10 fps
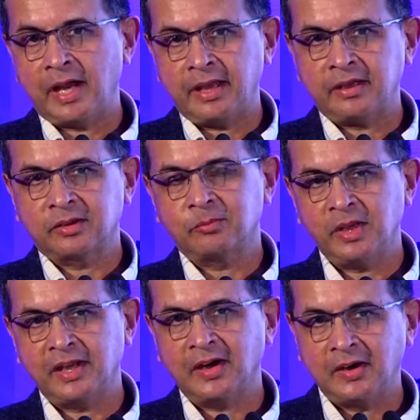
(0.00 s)
by
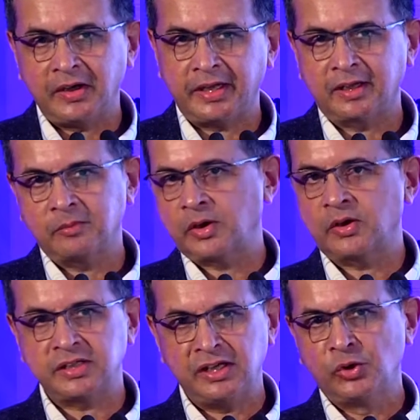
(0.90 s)
being analytical
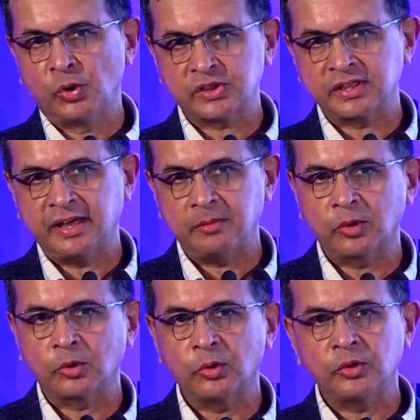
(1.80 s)
because he knows the
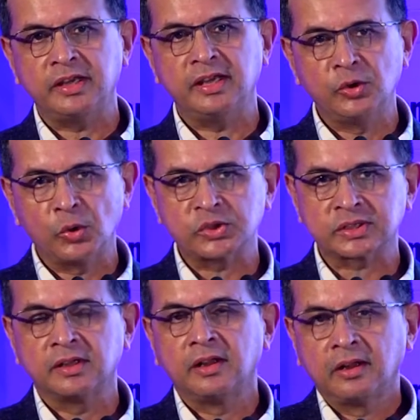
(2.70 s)
neighborhood, he knows